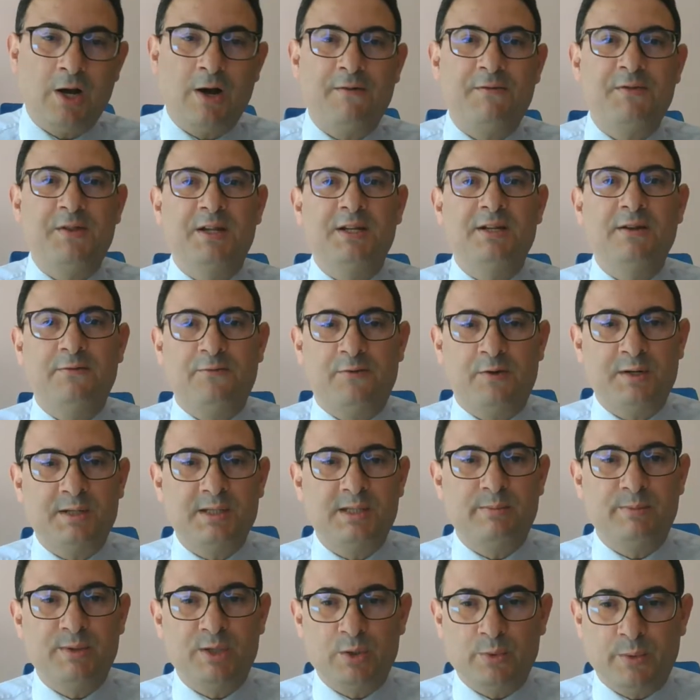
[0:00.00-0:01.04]
of the
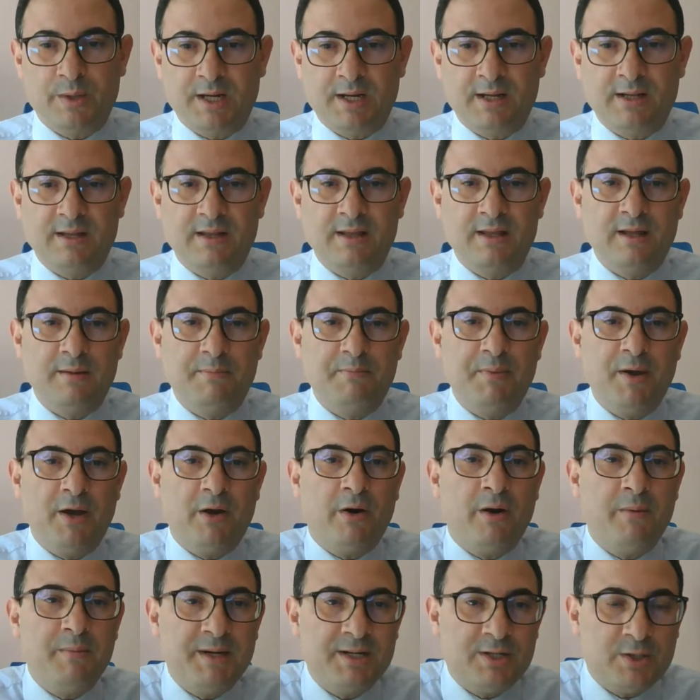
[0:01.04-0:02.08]
difference between the
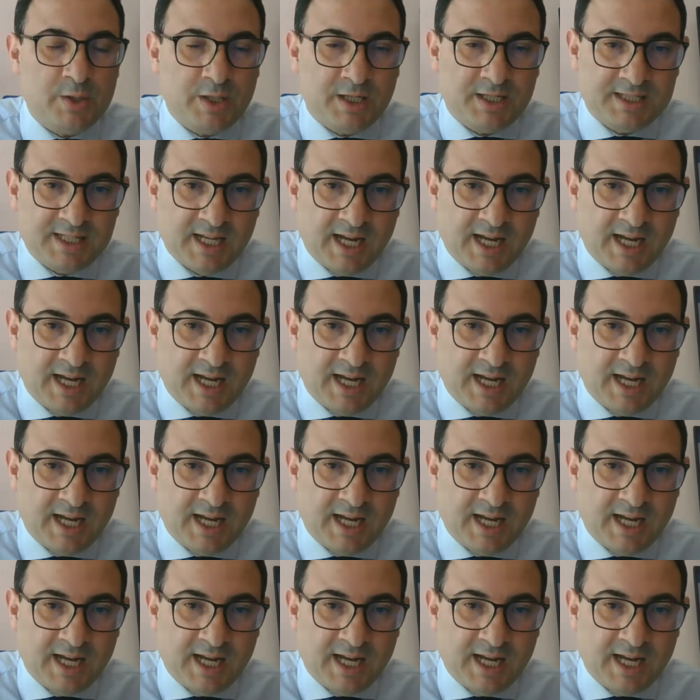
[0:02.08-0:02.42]
parametric